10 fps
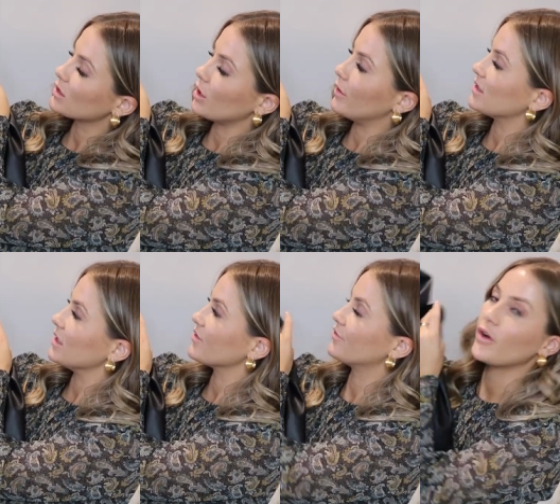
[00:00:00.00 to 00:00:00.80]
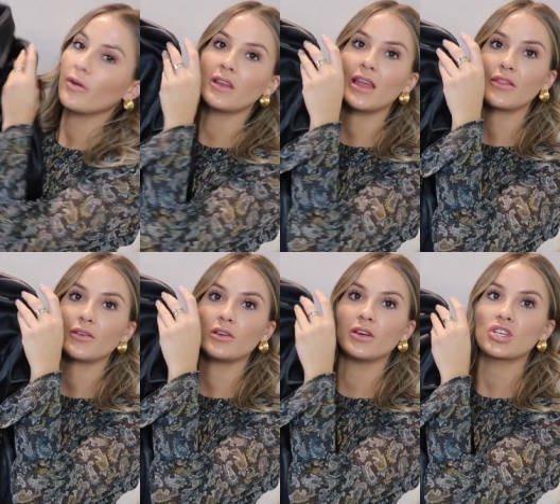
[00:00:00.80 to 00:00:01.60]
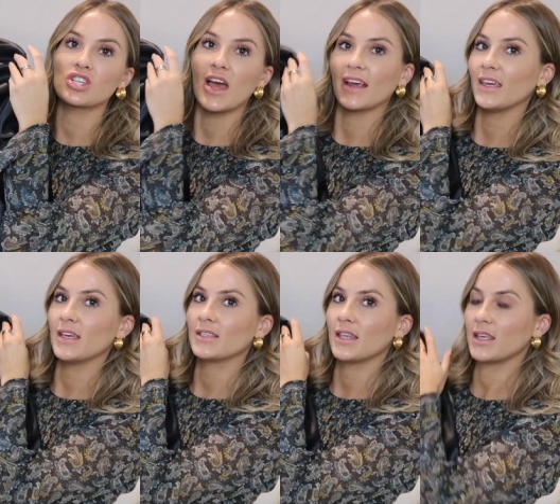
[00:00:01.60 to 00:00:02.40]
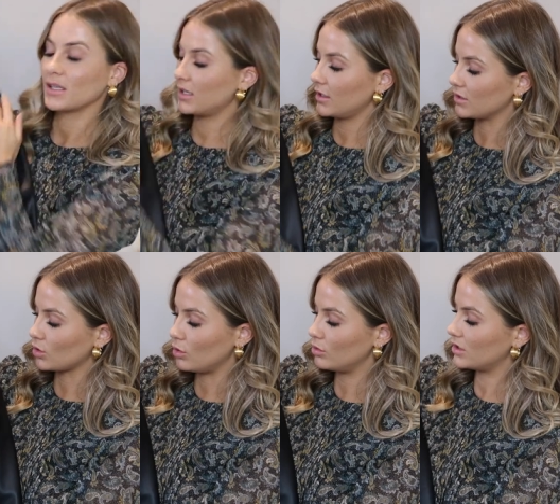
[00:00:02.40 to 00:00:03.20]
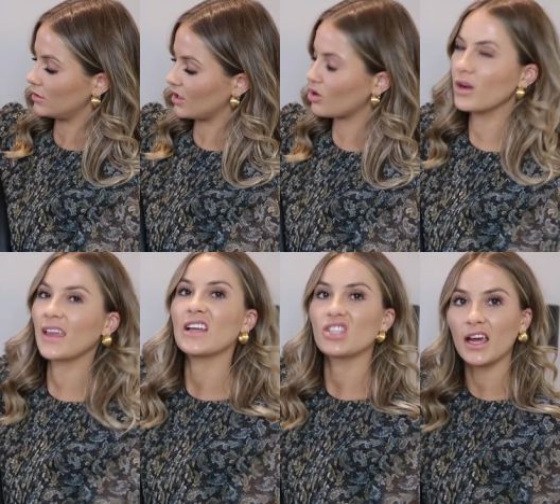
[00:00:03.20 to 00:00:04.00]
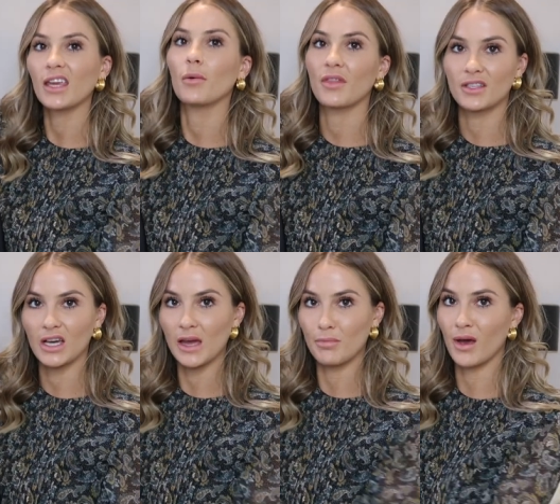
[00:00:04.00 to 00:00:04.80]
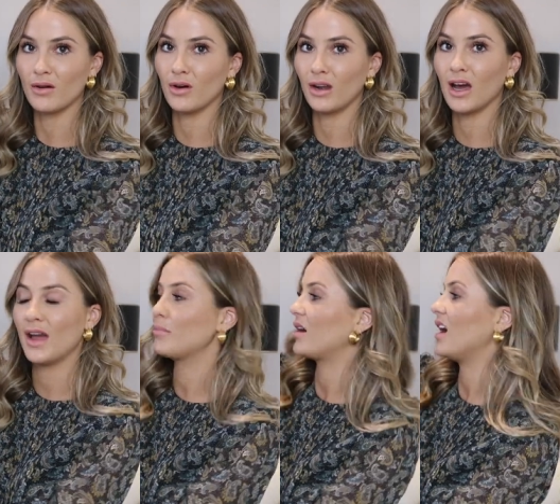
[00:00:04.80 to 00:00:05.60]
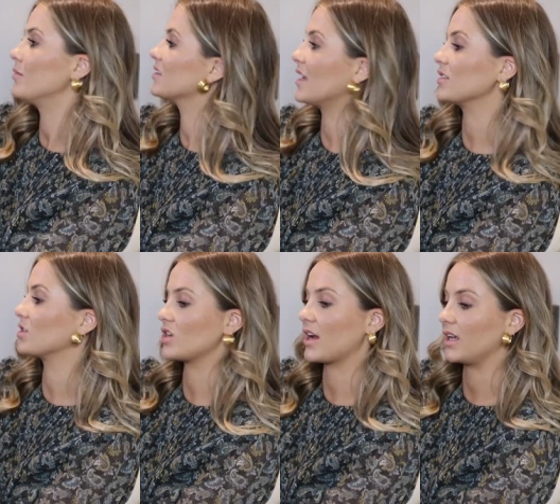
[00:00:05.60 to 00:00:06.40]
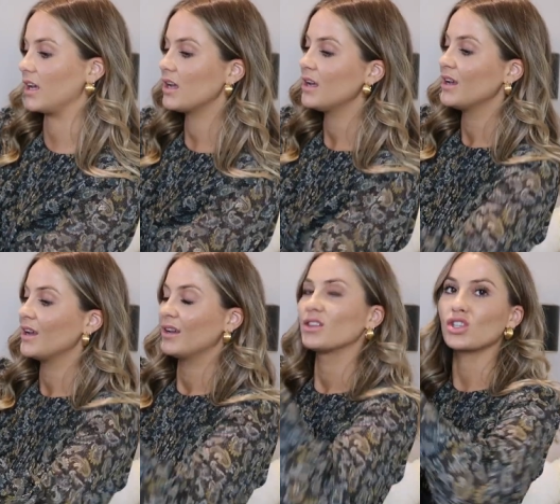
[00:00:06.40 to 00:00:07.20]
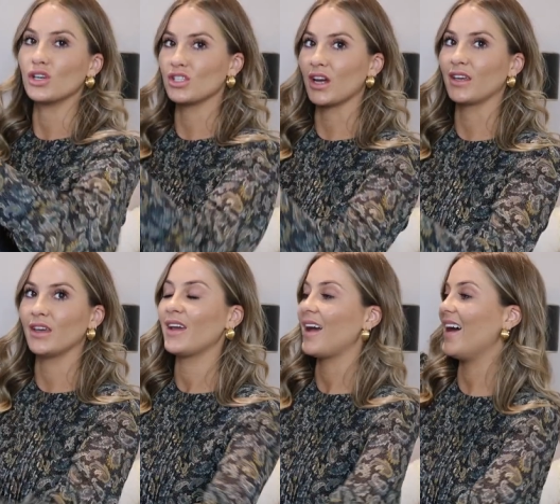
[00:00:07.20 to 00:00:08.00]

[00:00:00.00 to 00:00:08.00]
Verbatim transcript: So it's this faux leather jacket, I think it's called. They're calling it a jacket with a tie belt online, but I would say it's a jacket, shirt jacket.